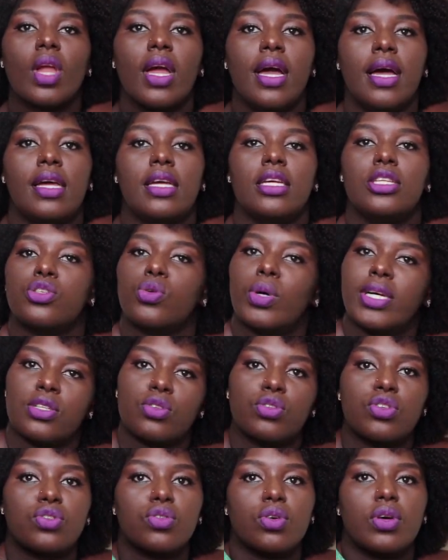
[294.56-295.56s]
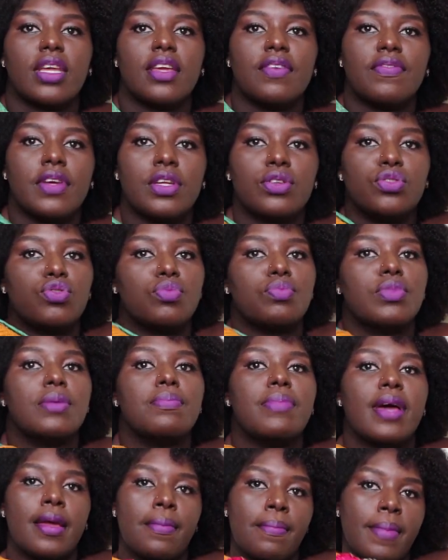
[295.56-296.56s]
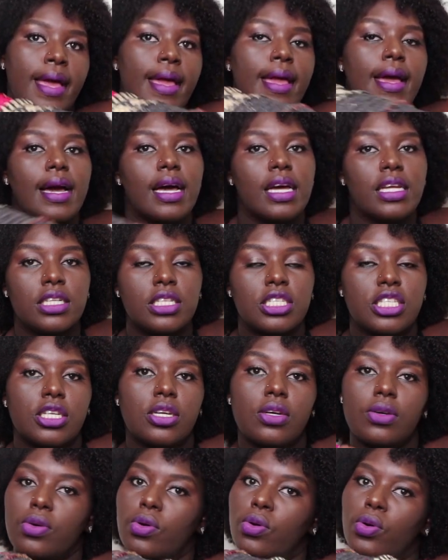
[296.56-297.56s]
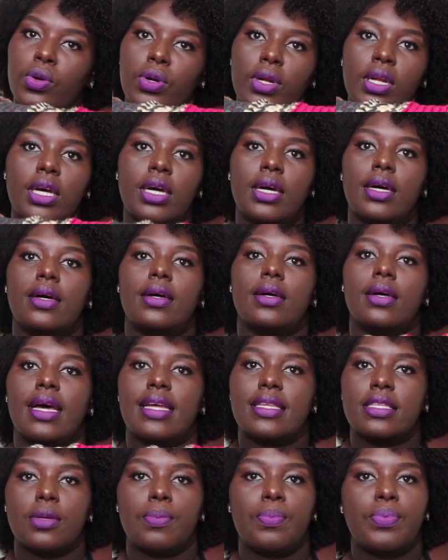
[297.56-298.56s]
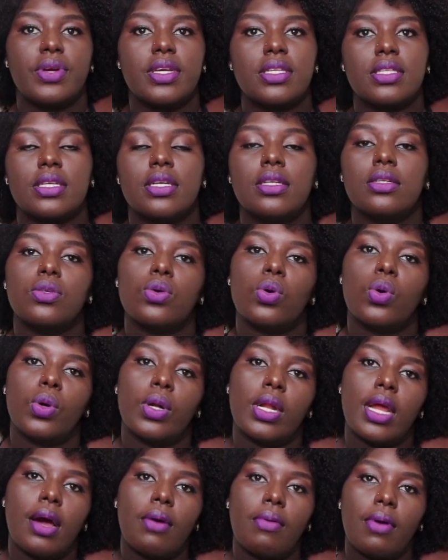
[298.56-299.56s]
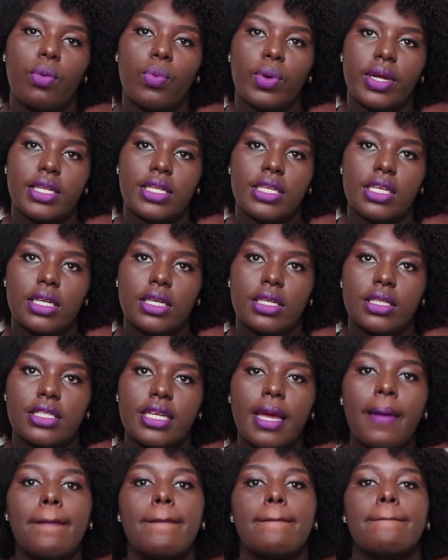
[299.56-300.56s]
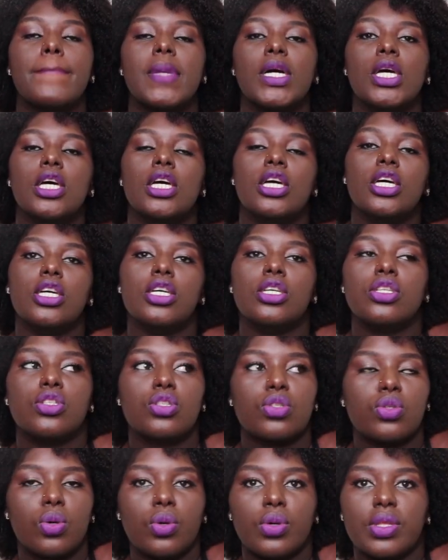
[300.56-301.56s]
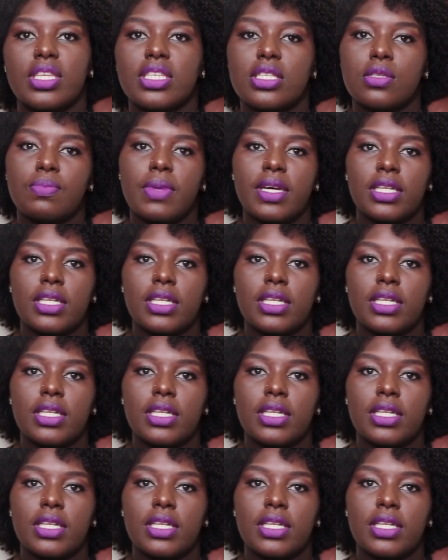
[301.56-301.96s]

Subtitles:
It was also given to me by my auntie on as a present on our wedding day. So this